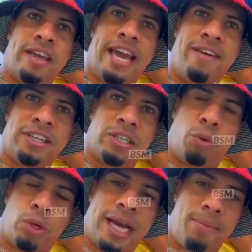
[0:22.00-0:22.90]
so they gave us
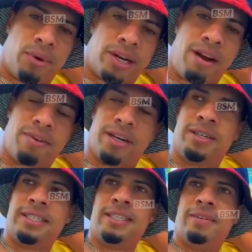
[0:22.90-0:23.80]
some more time to
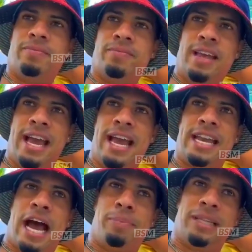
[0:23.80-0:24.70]
recover.
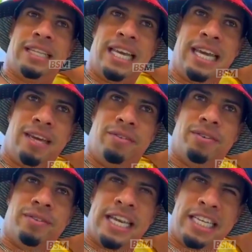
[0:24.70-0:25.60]
And I
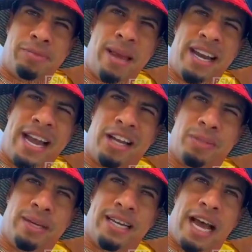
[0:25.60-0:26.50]
believe they just made an
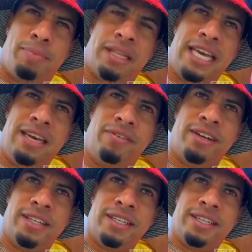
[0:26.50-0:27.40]
announcement. I
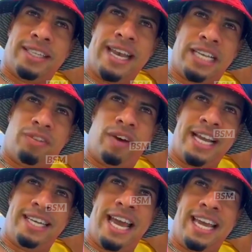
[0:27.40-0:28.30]
believe the next
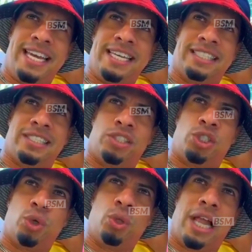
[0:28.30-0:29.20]
fight day is
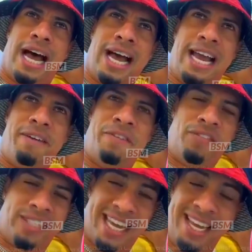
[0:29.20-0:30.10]
July
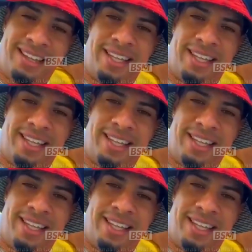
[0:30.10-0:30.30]
15th.